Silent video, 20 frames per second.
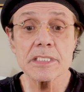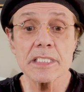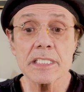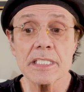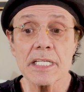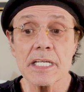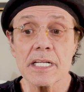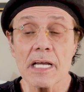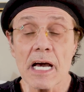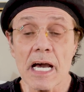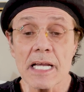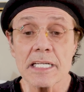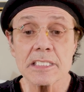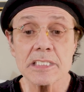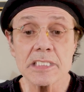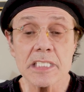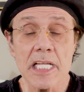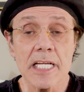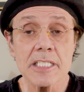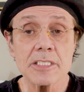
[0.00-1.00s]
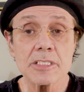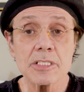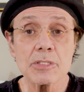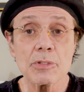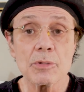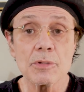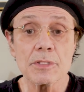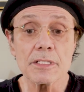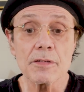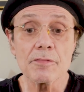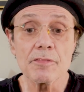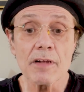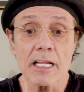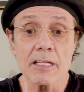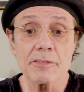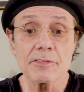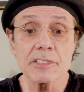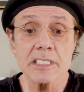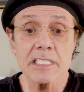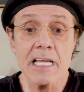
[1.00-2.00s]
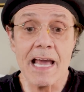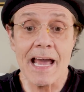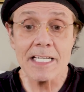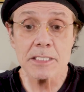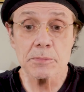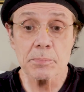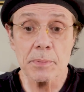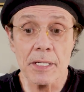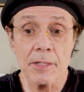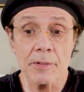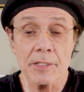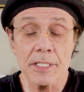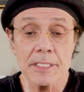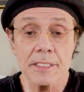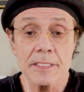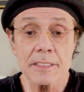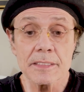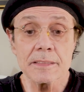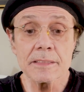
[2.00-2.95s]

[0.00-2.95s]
in the United States during the relevant tax period.